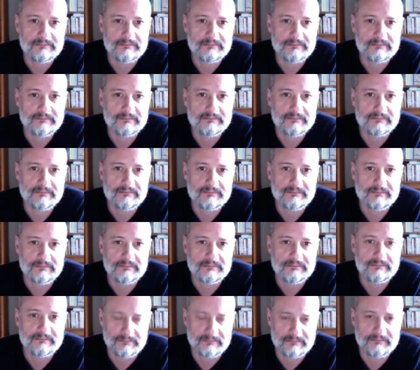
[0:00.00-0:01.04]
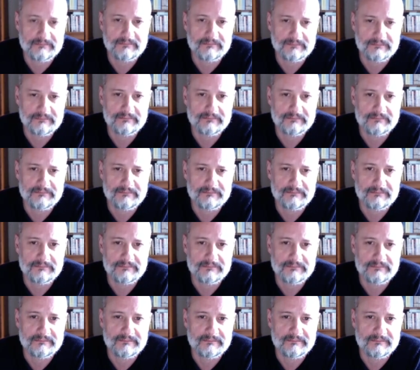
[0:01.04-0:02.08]

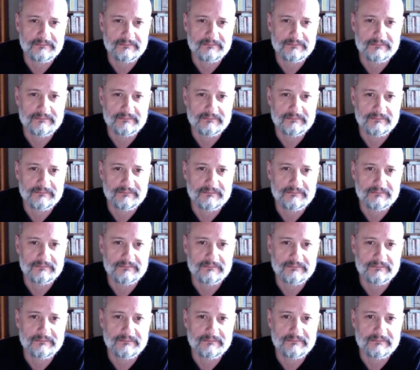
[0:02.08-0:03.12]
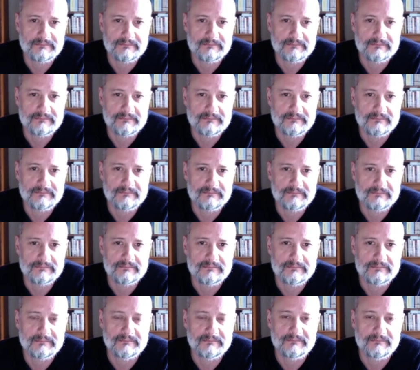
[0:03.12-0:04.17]

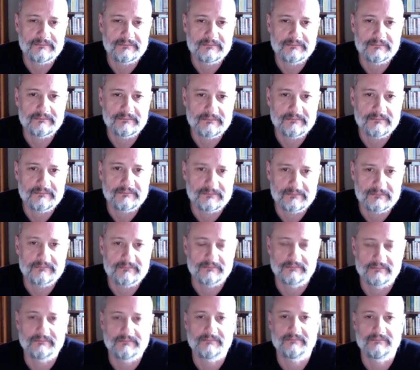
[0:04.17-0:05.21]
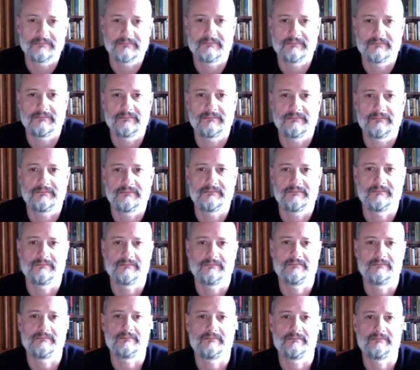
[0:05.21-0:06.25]

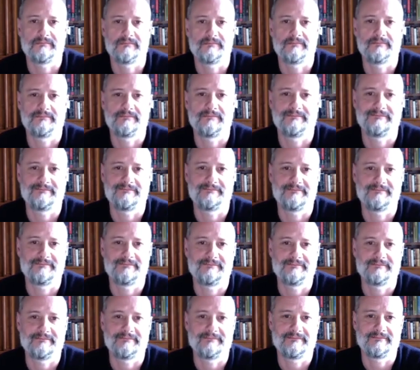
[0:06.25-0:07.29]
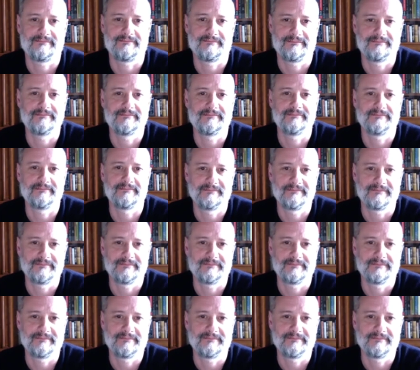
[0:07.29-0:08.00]
This person isn't speaking.